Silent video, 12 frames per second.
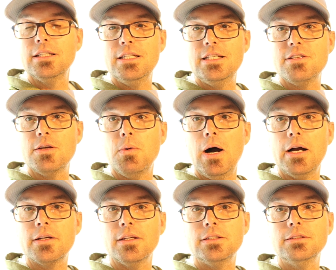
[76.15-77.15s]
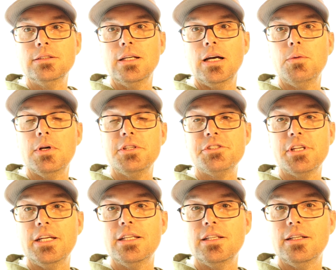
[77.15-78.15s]
easy walking. I will
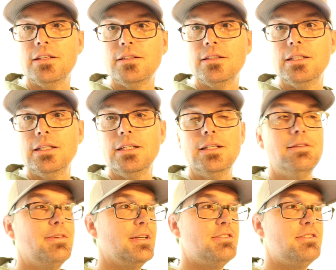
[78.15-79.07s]
say that you